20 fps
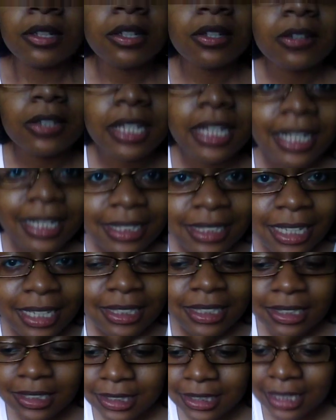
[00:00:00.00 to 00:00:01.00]
Okay, as, as
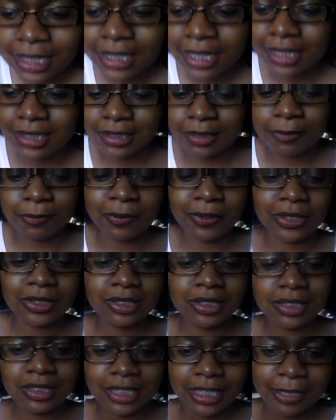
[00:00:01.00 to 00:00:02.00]
I said, that's the first
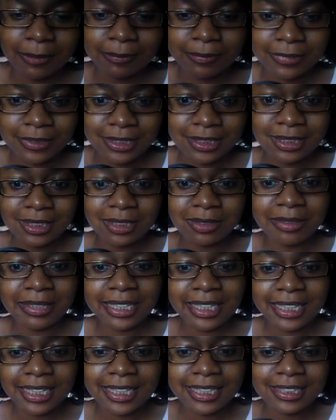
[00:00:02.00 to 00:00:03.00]
step. This is
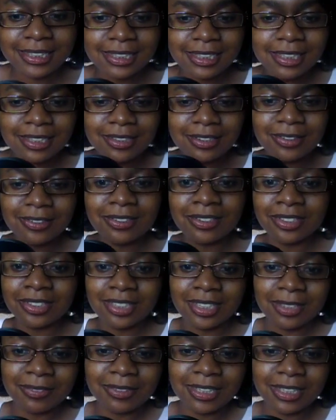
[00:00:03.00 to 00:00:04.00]
really easy, you know.
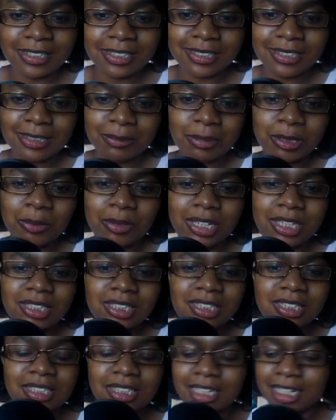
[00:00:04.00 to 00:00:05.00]
Sometimes I just be
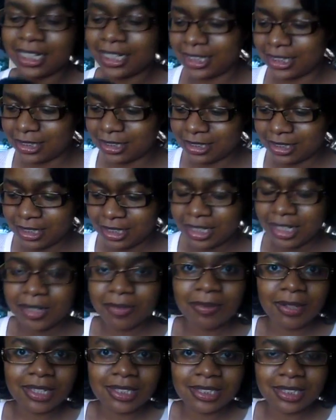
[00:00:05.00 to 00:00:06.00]
watching you guys,
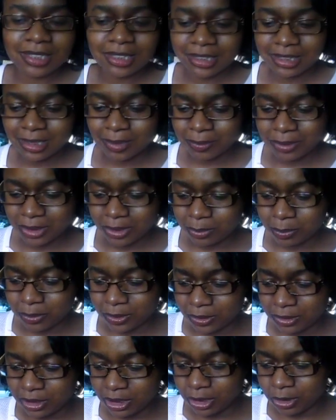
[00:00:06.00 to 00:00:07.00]
watching some of you
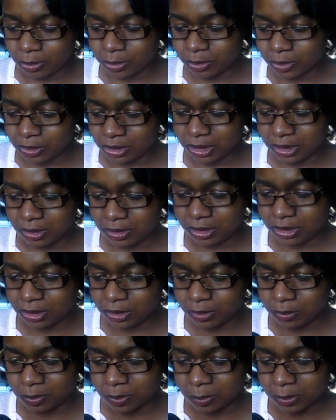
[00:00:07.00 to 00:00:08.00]
beauty gurus on
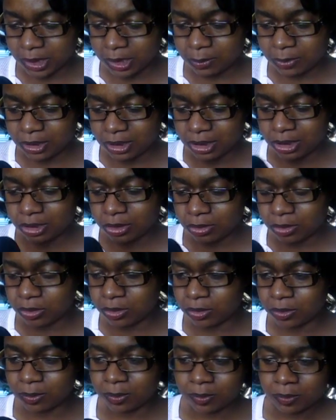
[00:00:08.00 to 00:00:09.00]
YouTube. I'm not a beauty
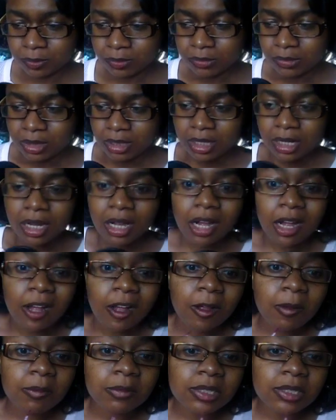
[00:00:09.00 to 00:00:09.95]
guru. Um,